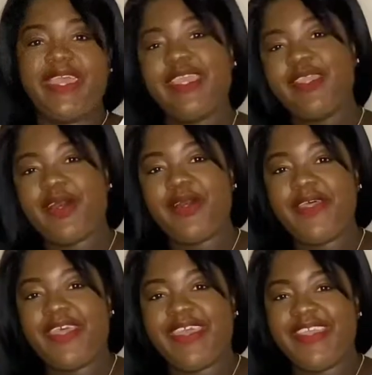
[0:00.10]
Hey y'all,
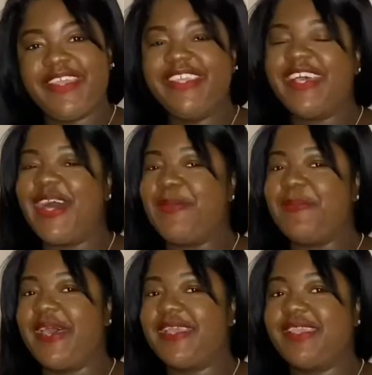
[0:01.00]
hey! I'm
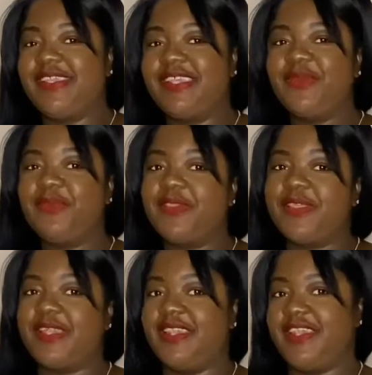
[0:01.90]
back again with
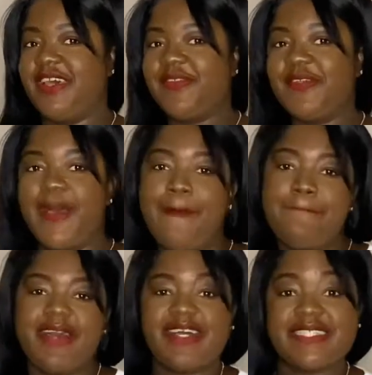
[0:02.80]
another
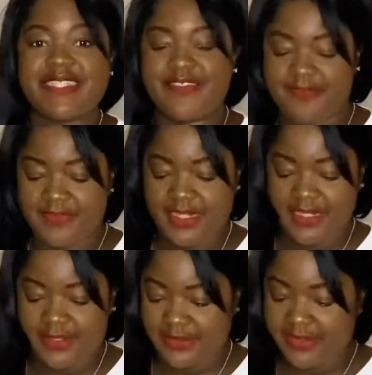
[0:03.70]
unboxing
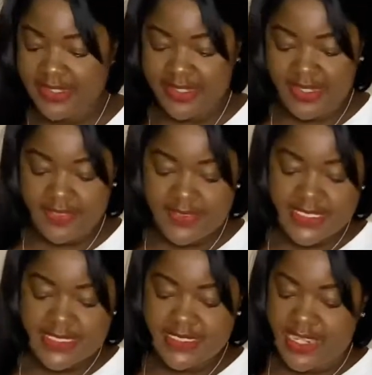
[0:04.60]
video.
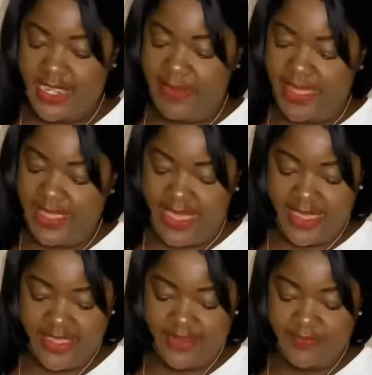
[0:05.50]
This time I
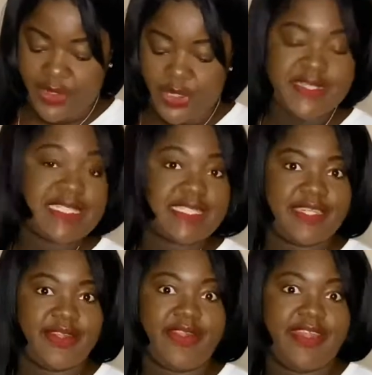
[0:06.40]
have
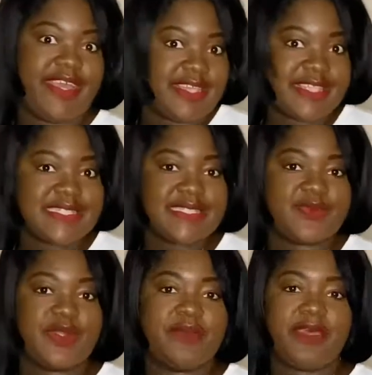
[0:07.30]
UrbanSkinRx,
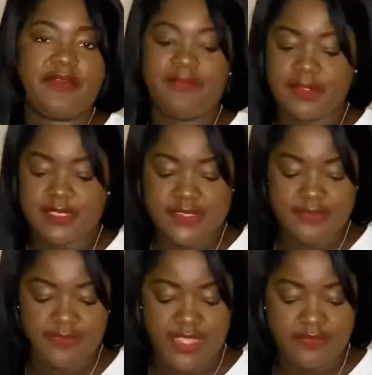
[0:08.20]
one of my most
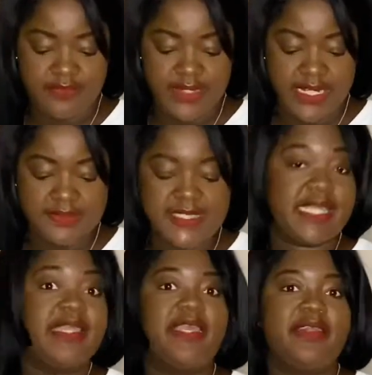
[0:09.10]
favorite
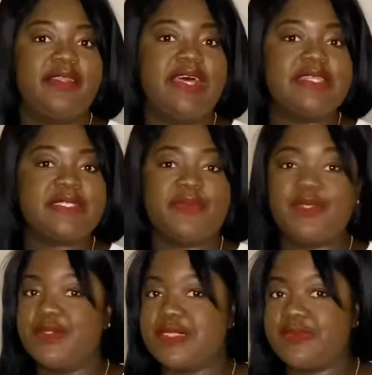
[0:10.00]
skincare lines I've been
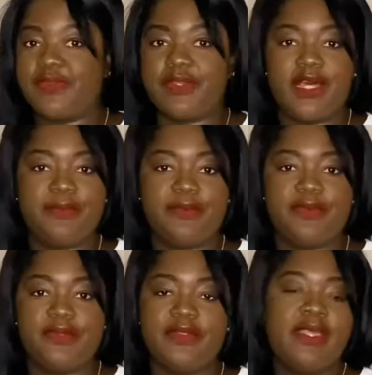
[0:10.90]
using for a couple
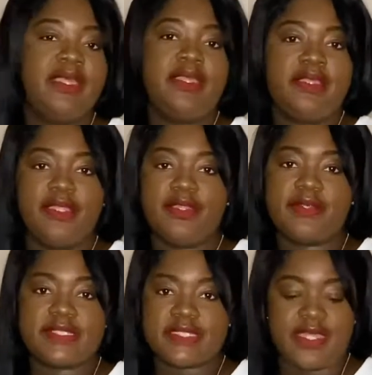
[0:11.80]
of
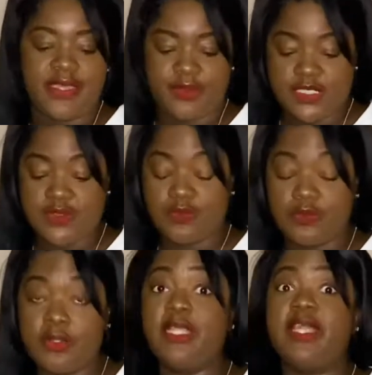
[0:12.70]
years now, and it's
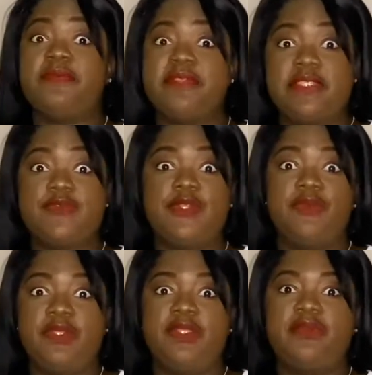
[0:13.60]
really have been doing
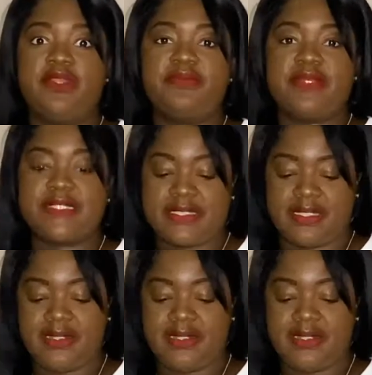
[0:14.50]
really great for my skin.